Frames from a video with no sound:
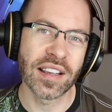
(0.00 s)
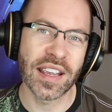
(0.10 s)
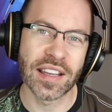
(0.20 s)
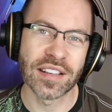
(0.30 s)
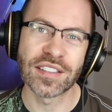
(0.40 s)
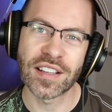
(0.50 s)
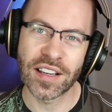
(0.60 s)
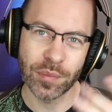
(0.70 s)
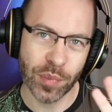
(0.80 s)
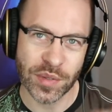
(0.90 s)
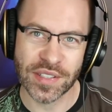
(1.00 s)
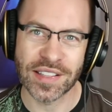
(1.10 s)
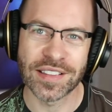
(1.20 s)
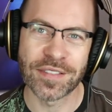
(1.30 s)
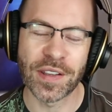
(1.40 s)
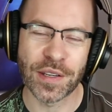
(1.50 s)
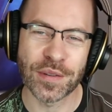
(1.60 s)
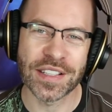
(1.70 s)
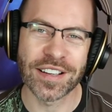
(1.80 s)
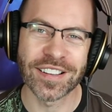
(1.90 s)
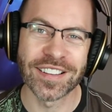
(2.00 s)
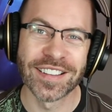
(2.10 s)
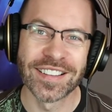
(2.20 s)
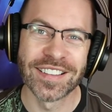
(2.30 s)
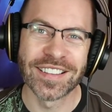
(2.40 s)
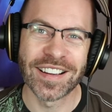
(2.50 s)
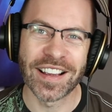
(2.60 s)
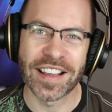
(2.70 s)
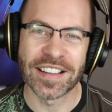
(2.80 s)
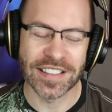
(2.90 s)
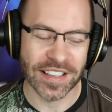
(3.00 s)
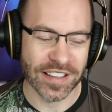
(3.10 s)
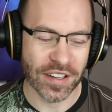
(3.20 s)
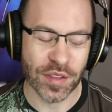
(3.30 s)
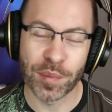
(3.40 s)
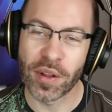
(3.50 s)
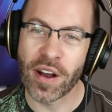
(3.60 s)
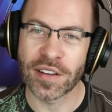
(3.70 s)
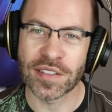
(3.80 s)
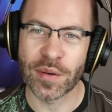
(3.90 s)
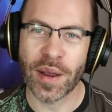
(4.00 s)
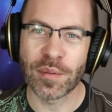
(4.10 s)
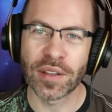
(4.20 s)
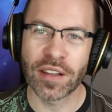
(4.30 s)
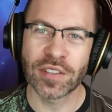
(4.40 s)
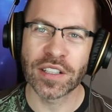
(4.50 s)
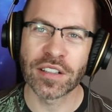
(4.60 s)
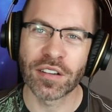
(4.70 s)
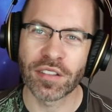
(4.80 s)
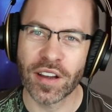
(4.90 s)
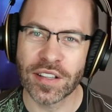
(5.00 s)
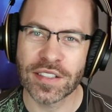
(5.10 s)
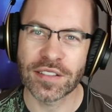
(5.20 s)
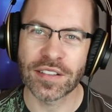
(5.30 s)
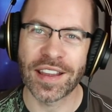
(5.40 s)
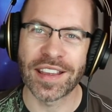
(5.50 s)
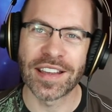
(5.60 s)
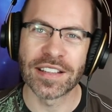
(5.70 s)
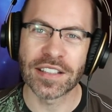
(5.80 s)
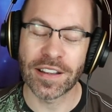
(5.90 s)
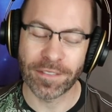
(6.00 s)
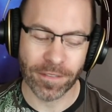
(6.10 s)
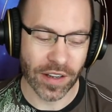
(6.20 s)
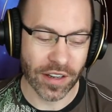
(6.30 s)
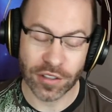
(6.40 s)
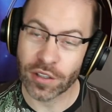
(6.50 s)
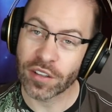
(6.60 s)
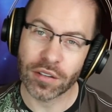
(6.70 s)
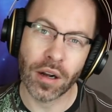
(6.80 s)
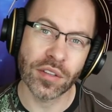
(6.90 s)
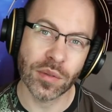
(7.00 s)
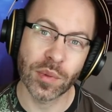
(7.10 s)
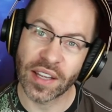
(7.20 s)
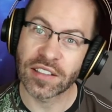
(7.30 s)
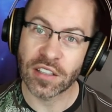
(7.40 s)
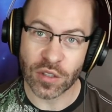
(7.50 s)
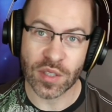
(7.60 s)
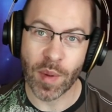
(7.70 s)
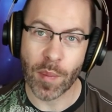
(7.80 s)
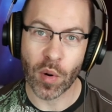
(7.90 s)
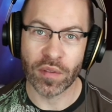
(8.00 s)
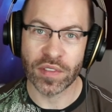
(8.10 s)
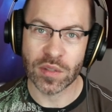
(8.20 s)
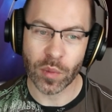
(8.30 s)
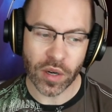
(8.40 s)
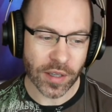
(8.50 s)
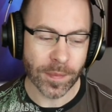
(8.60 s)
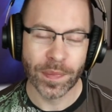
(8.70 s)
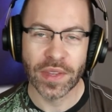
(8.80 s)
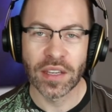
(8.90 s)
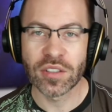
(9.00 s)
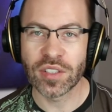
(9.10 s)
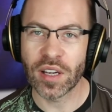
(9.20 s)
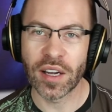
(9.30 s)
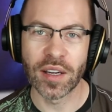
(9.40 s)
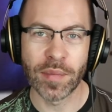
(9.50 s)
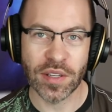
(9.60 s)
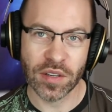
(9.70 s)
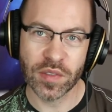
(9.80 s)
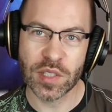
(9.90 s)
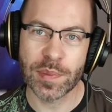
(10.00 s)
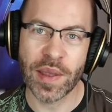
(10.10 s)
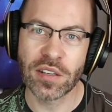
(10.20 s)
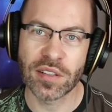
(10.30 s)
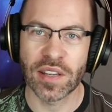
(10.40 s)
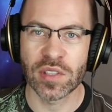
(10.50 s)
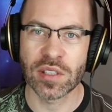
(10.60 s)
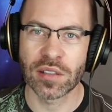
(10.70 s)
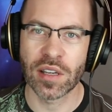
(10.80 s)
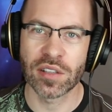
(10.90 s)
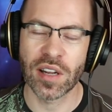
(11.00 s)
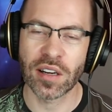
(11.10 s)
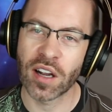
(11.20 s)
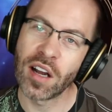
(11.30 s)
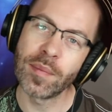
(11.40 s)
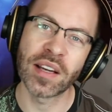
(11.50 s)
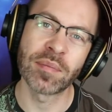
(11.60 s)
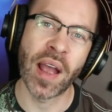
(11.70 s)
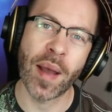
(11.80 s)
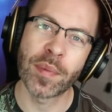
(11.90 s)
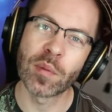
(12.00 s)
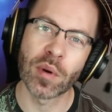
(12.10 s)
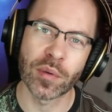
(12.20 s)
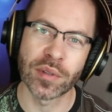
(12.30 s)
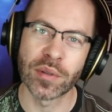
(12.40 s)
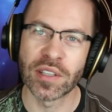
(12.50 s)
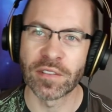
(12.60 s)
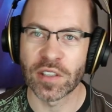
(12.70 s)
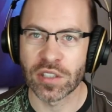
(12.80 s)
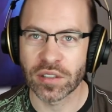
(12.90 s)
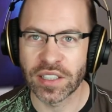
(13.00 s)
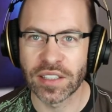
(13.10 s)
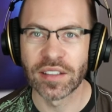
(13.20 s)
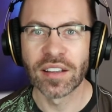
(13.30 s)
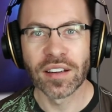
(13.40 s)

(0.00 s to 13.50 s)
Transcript: and posting videos here and on the blog. So I would love to hear your thoughts. And if you also would like to do some more of this work, my services page on davidstarrtouch.com, I'm happy to work with you individually.